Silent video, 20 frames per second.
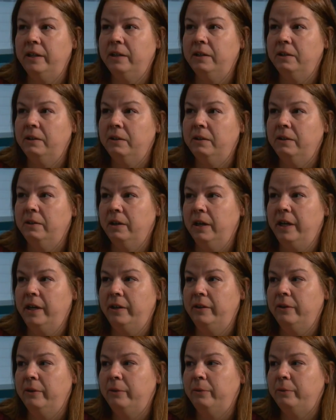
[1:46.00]
and,
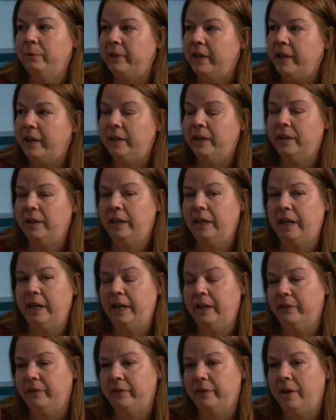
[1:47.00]
and know that
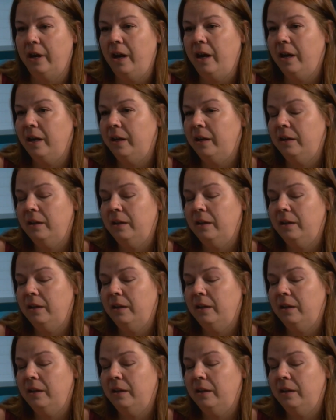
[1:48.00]
he's not.